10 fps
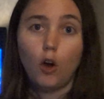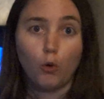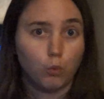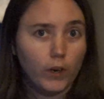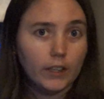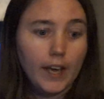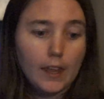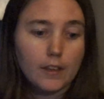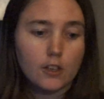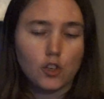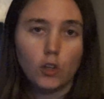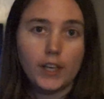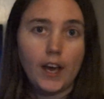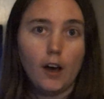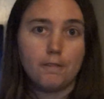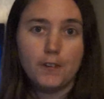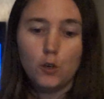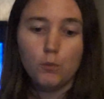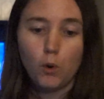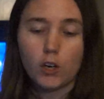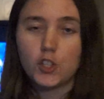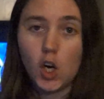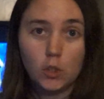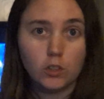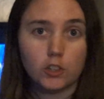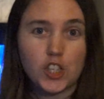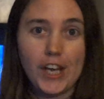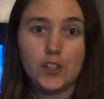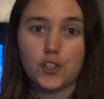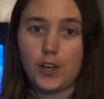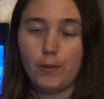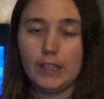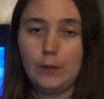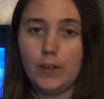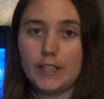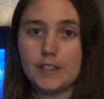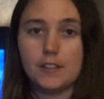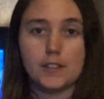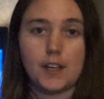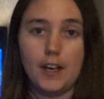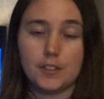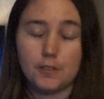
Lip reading: Really, there's only a few more tonal changes I really wanted to discuss.